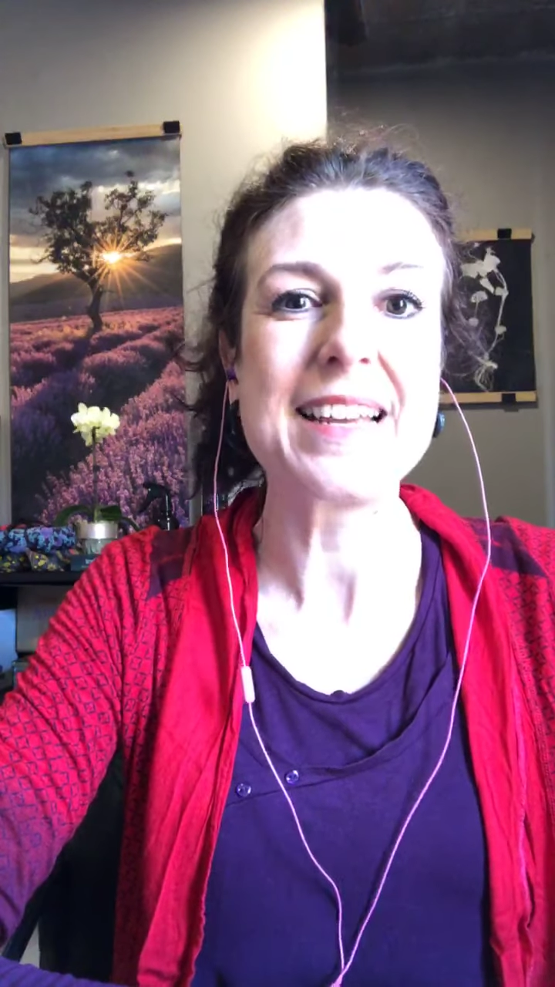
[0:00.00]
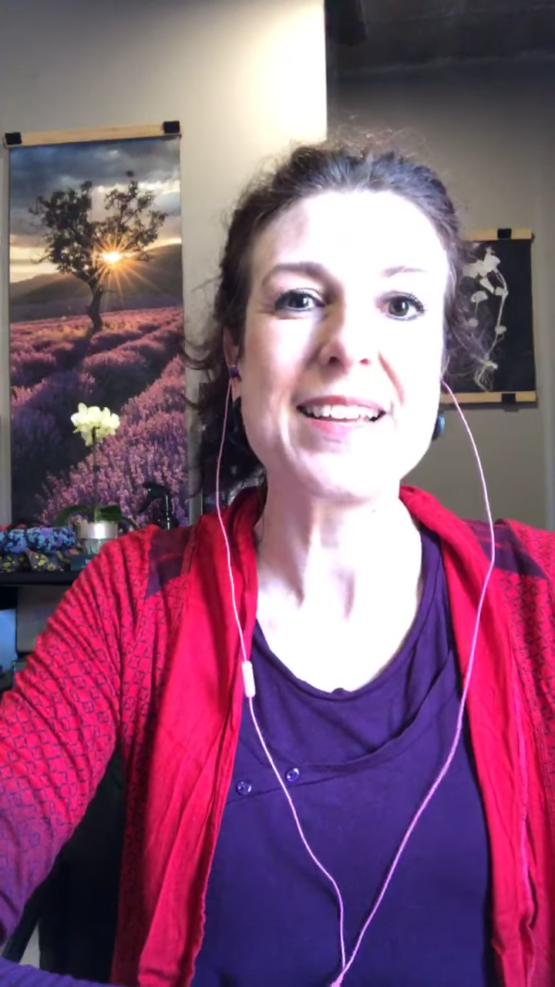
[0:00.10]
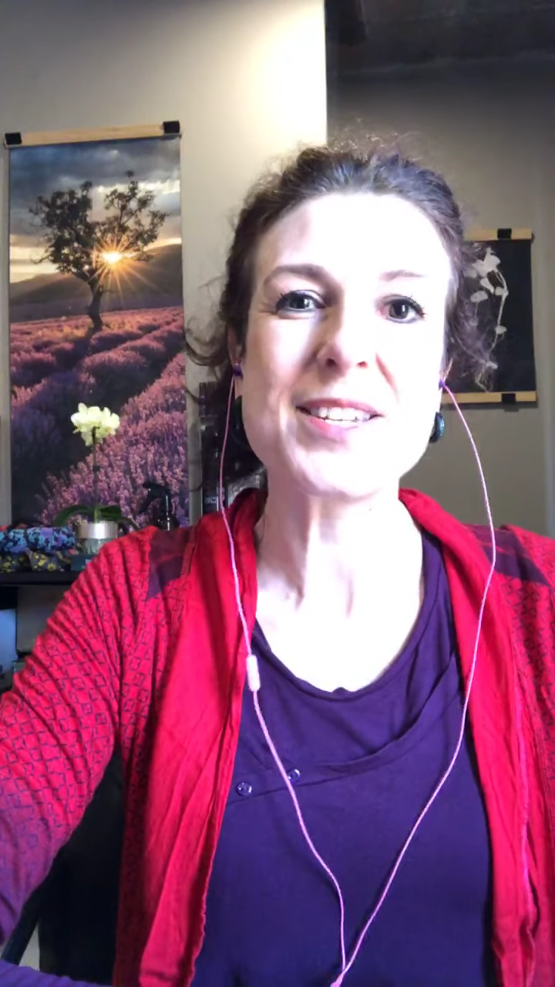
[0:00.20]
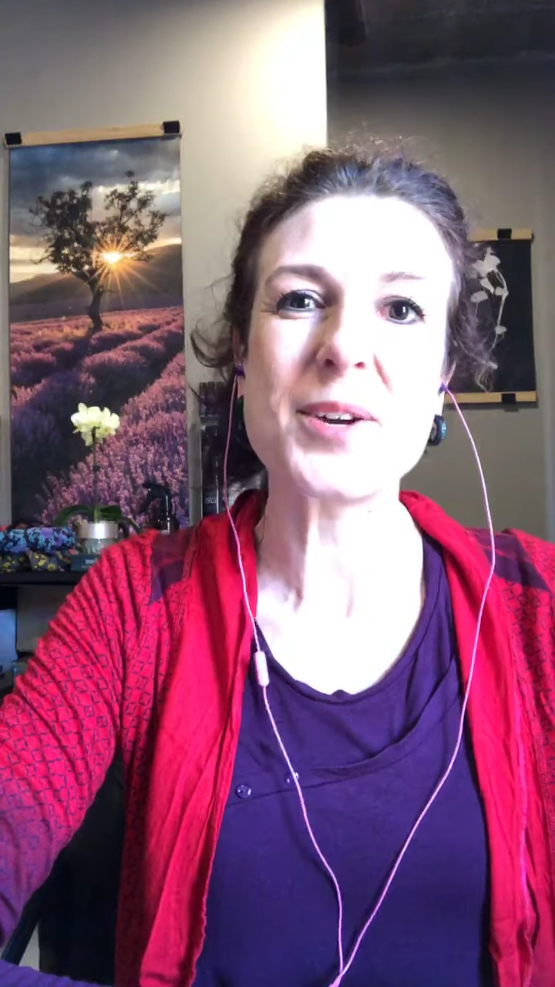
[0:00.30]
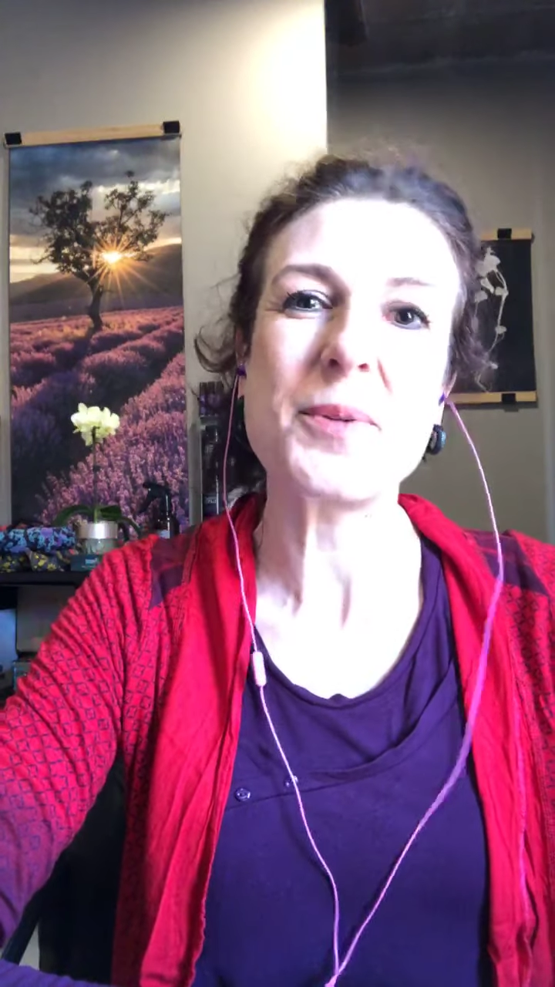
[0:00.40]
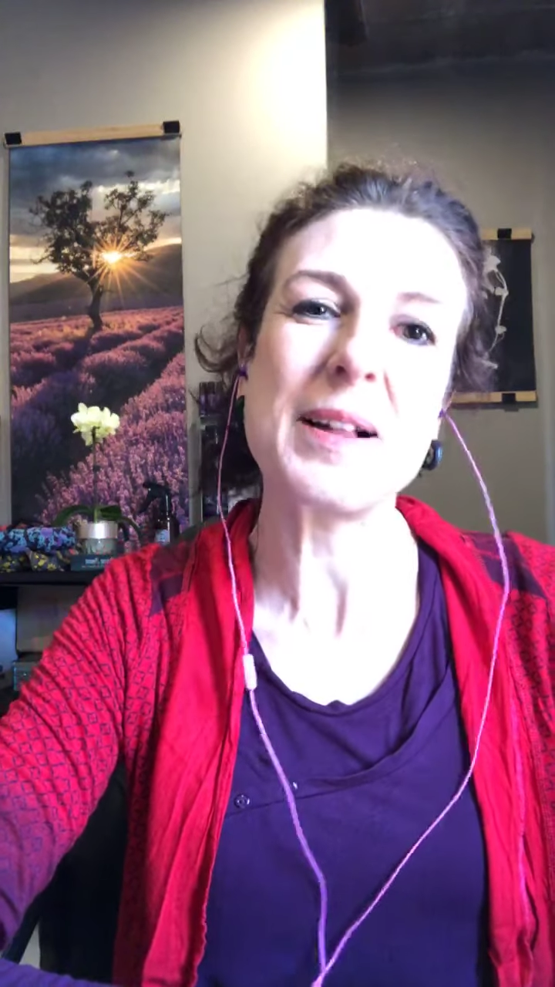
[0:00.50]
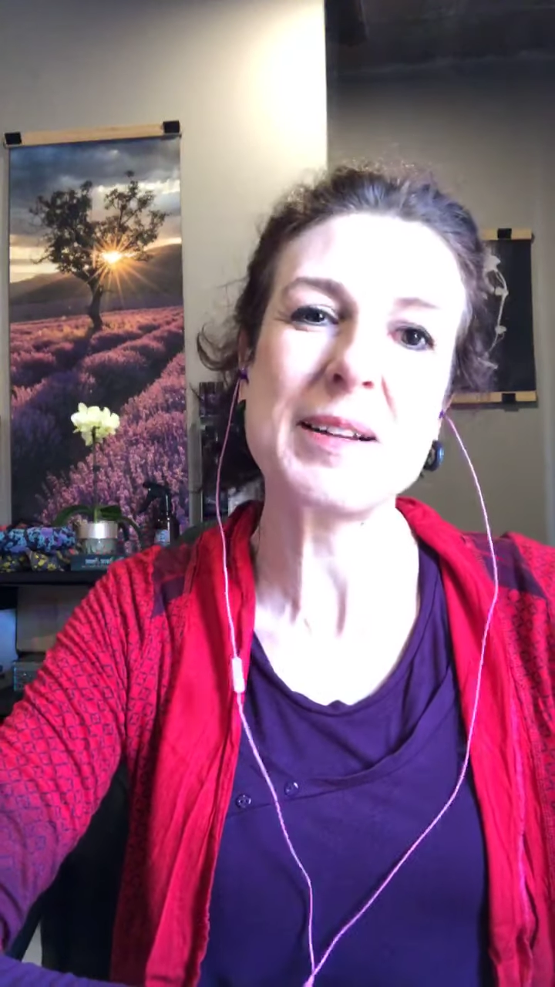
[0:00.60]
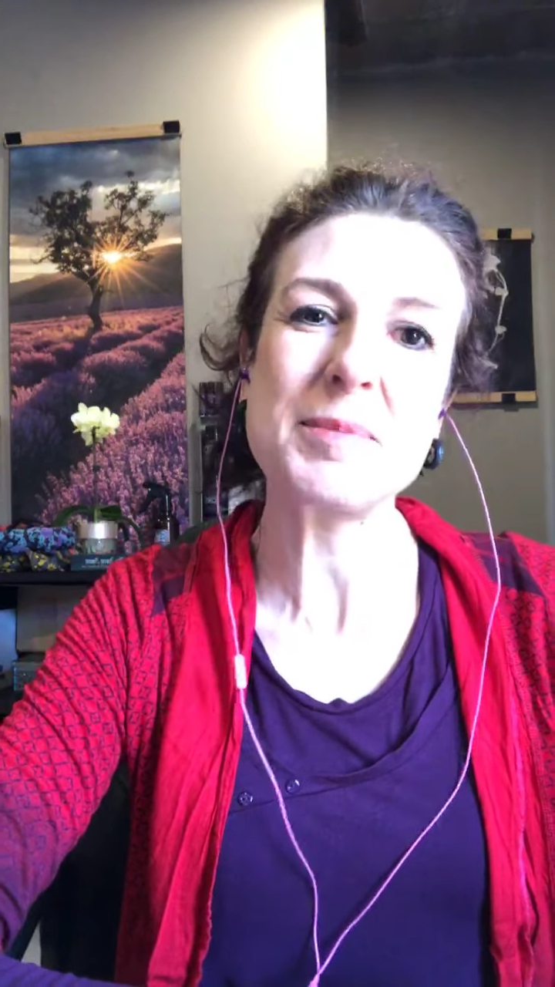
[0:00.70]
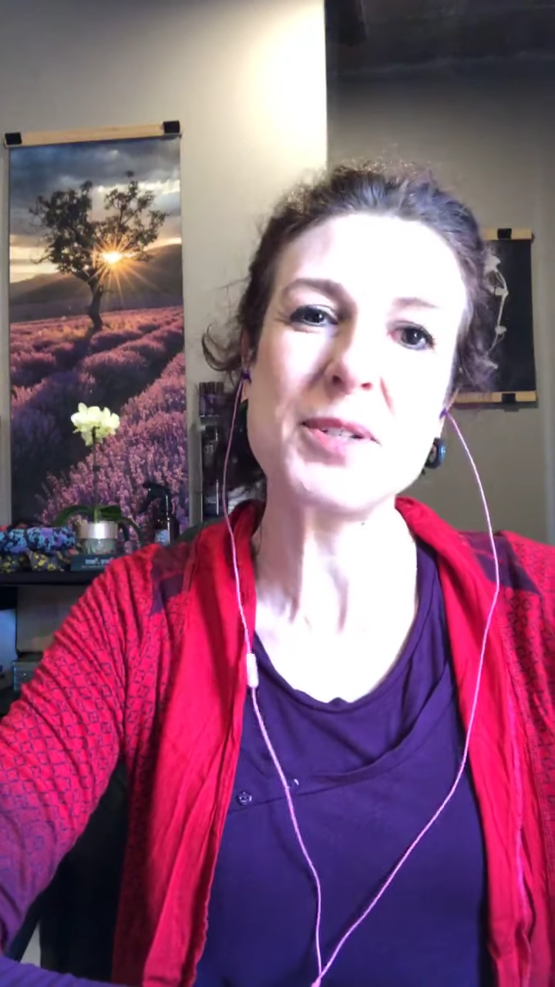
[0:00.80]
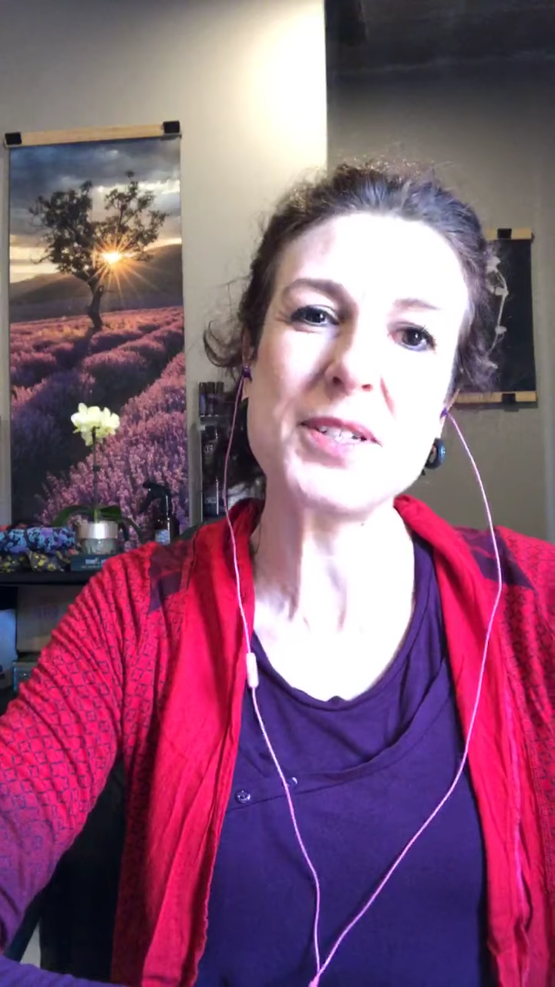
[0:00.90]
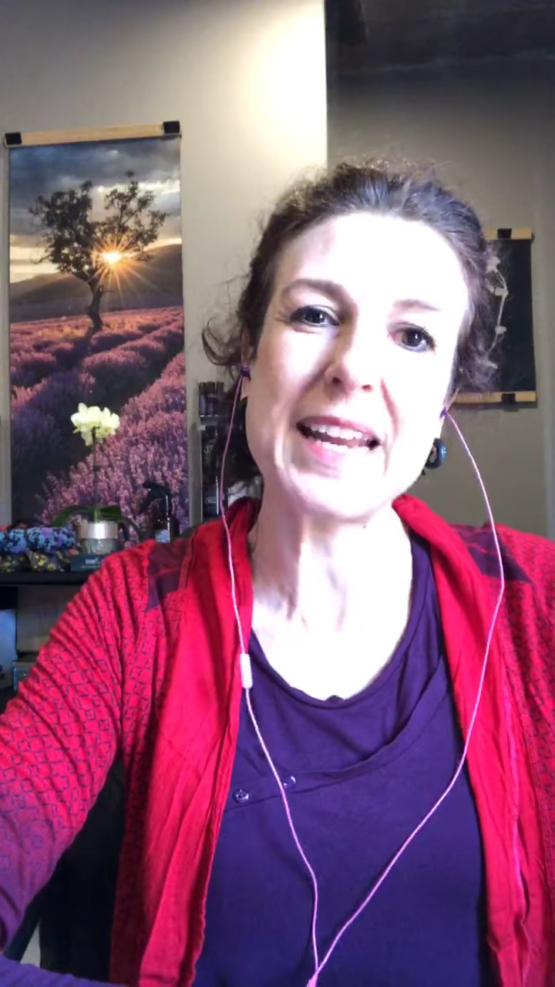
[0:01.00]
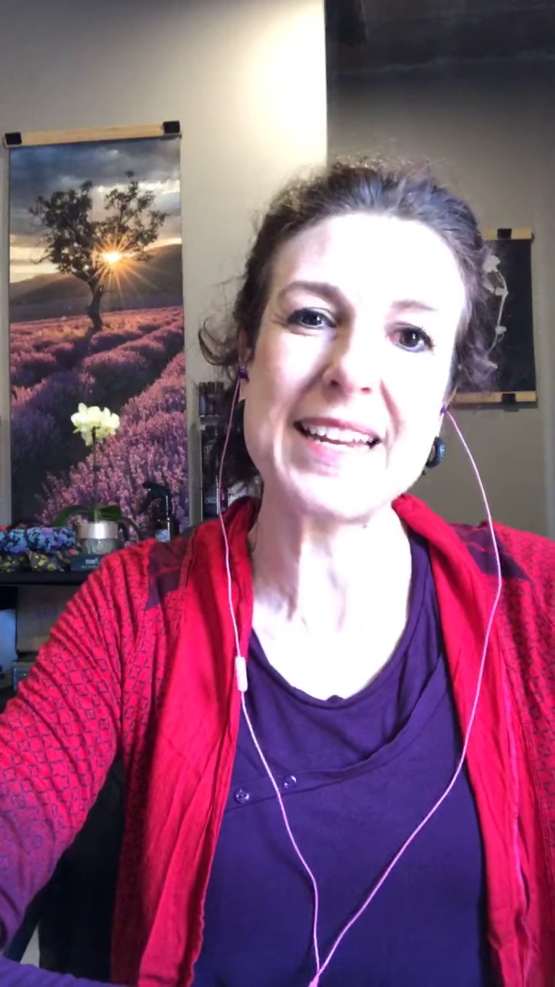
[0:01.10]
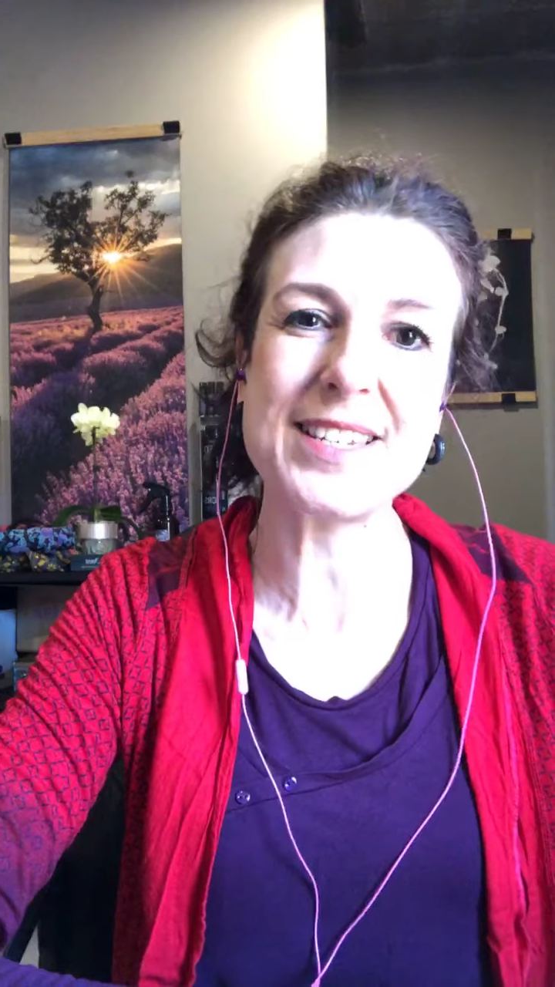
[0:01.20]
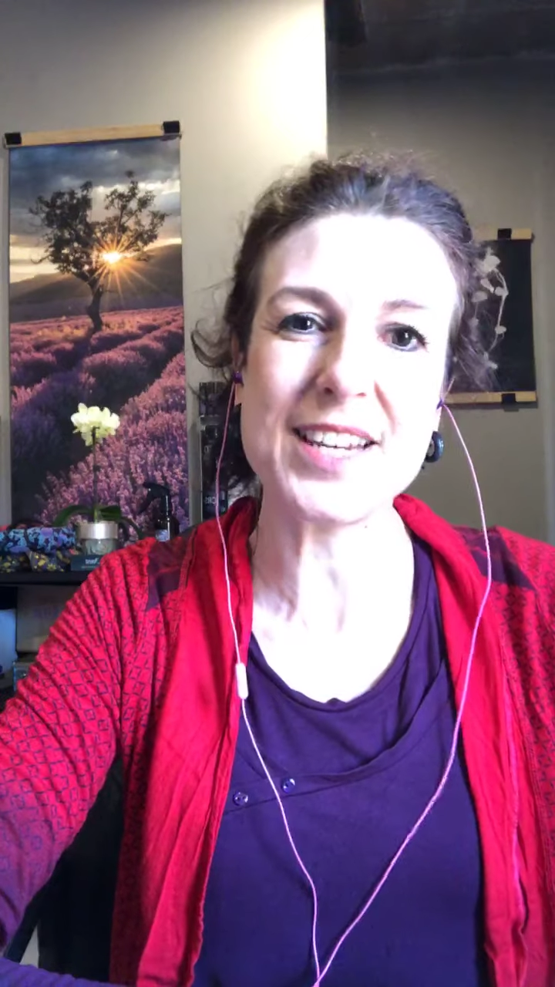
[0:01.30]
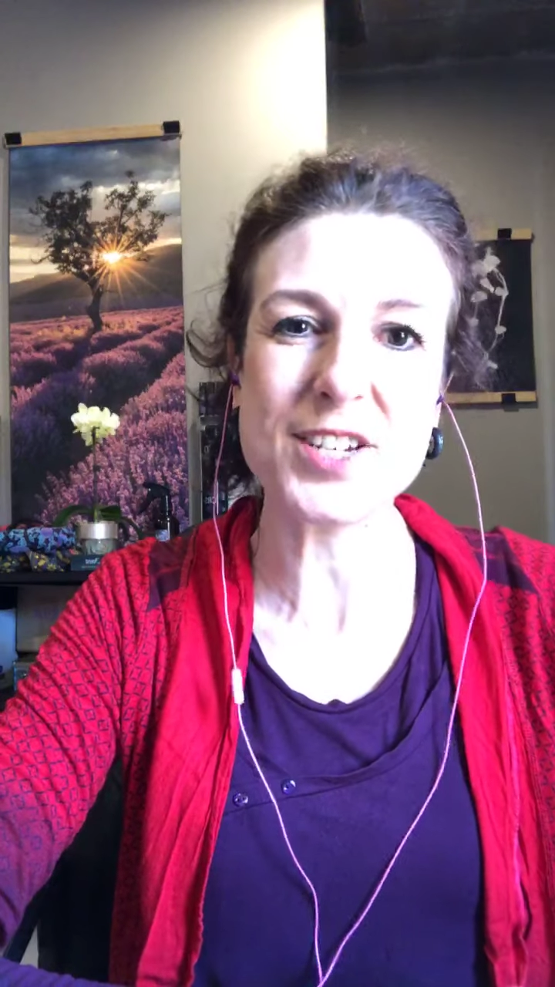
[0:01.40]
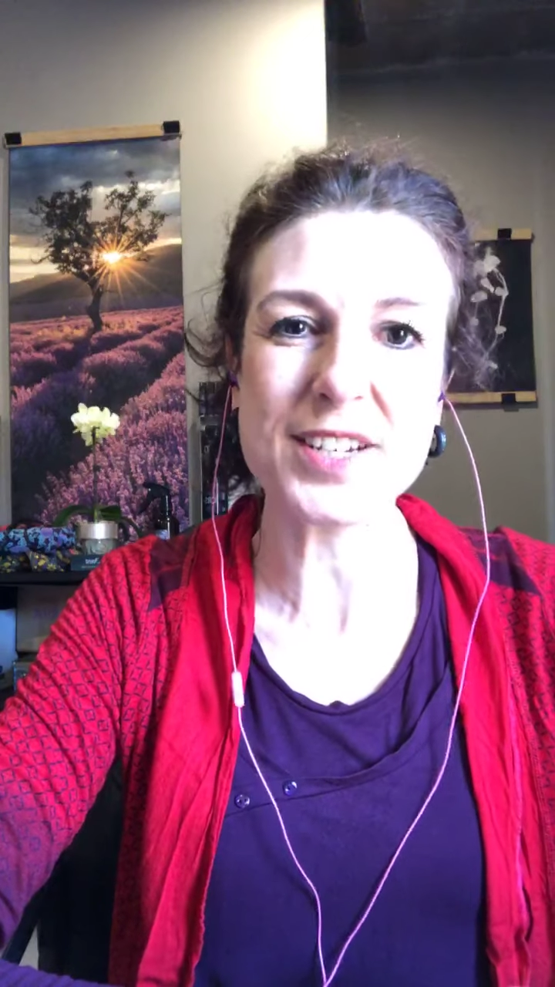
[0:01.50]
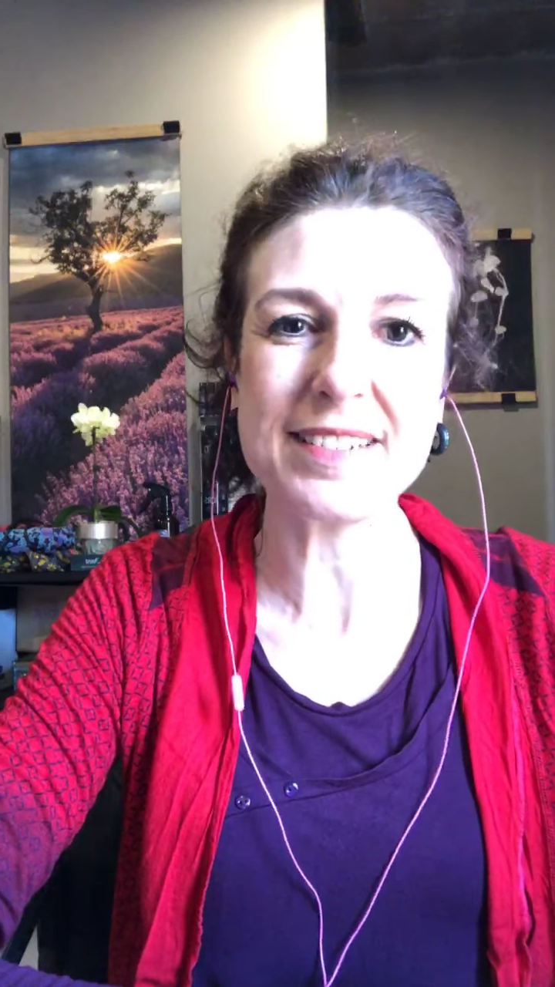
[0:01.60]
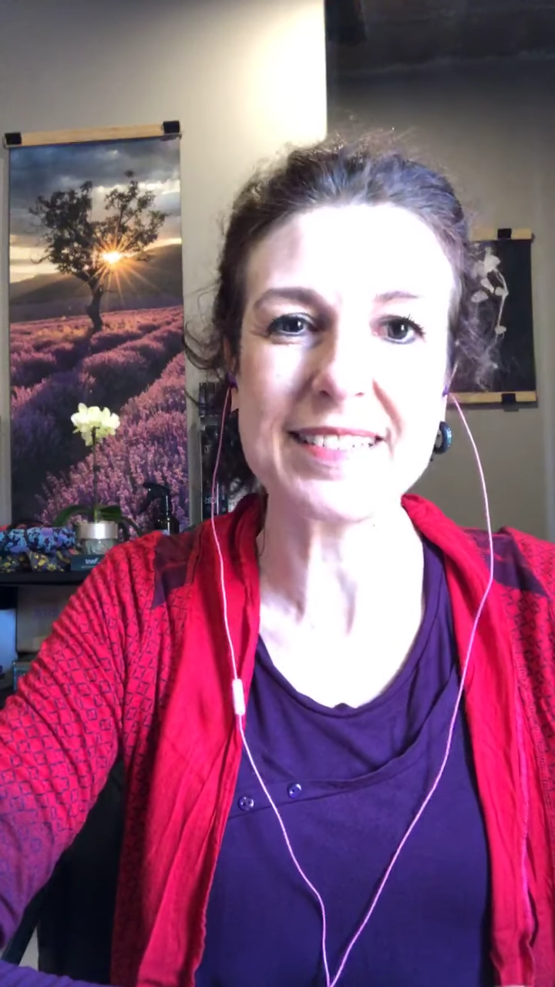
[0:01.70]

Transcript: So welcome to today's session.